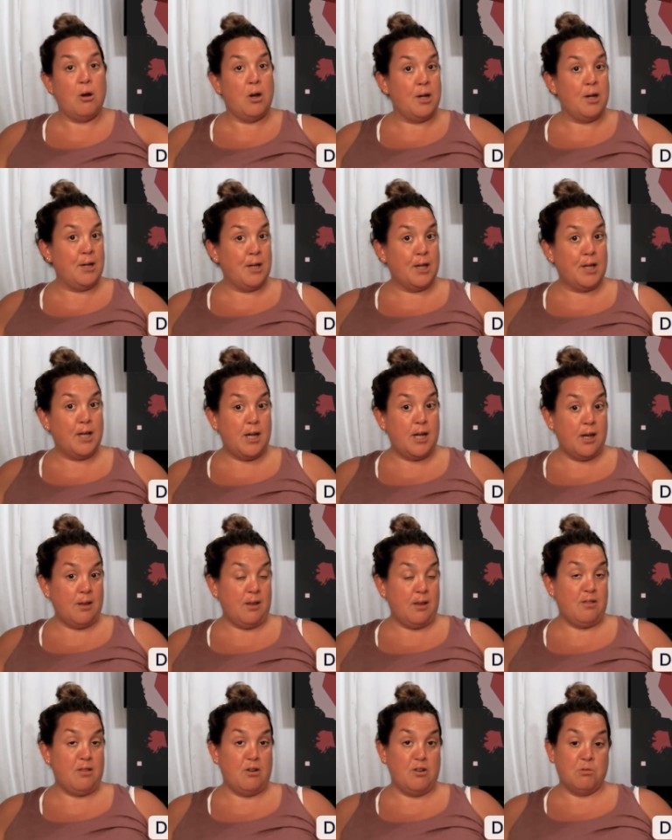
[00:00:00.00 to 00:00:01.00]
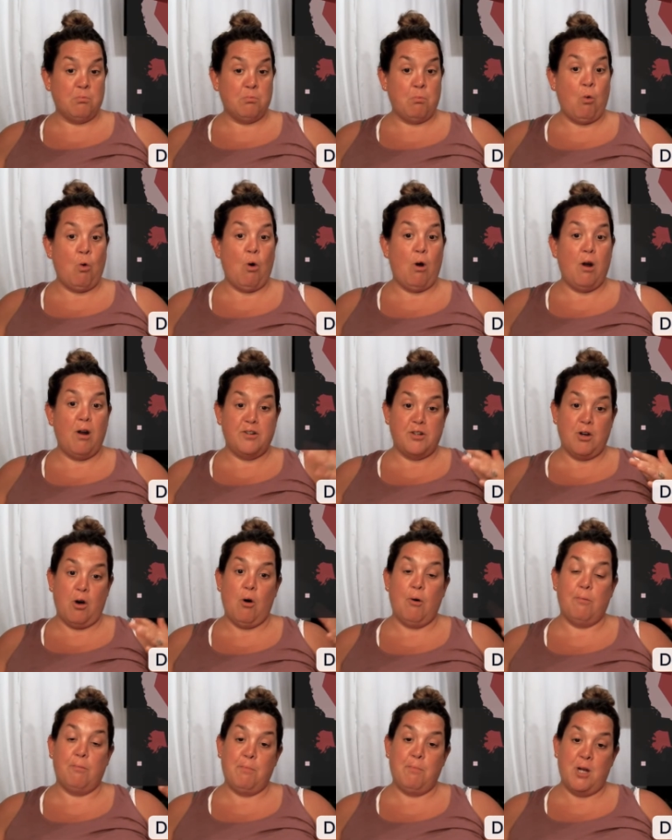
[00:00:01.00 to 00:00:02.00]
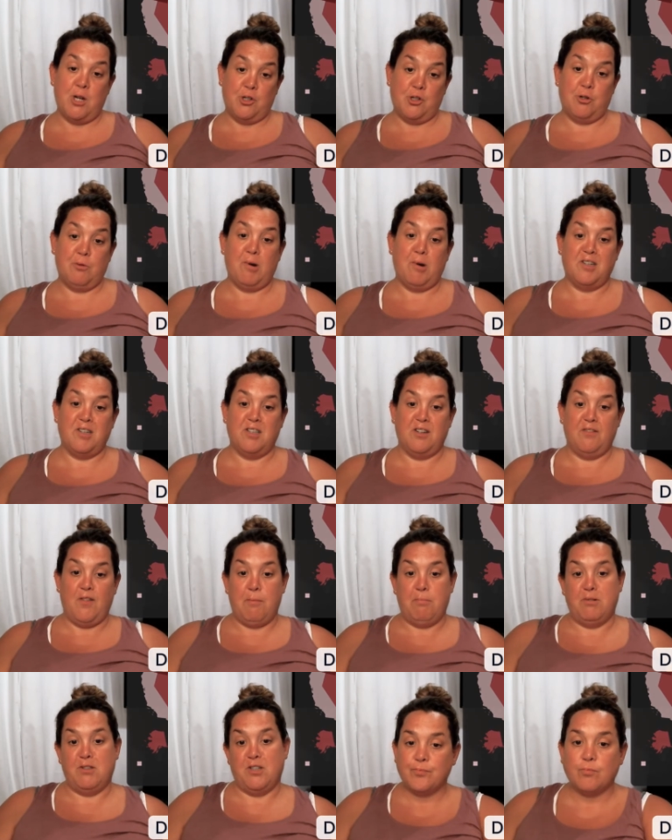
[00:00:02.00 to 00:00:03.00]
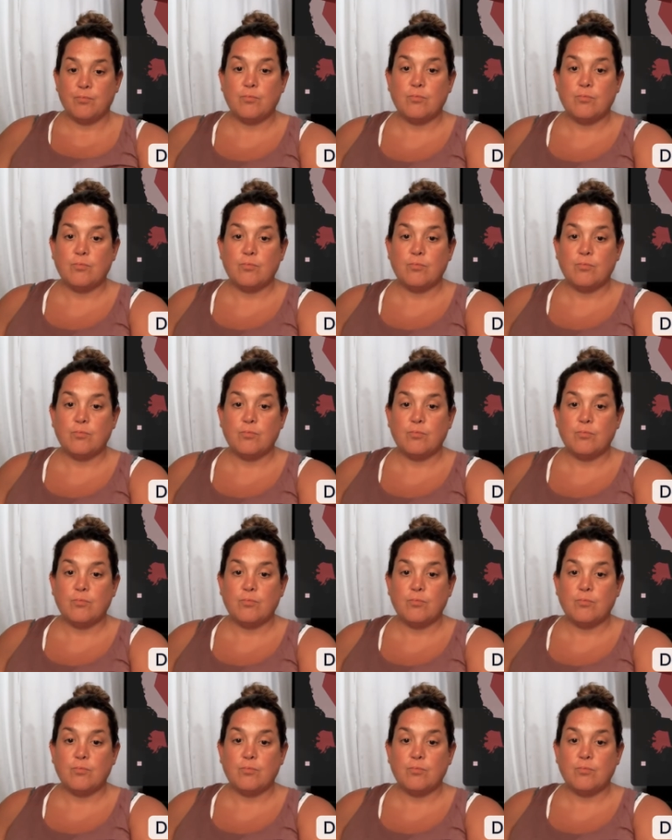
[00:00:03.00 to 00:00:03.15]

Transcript: indicating that there's more adult major depressive episodes.